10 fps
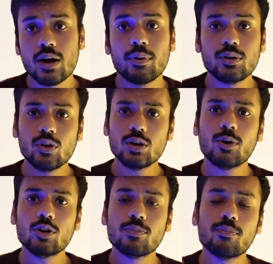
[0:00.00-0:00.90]
But what
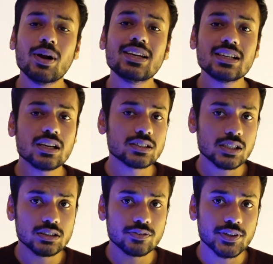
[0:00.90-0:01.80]
about multi-class
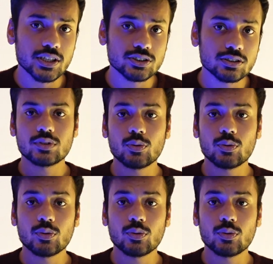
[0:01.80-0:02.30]
classification?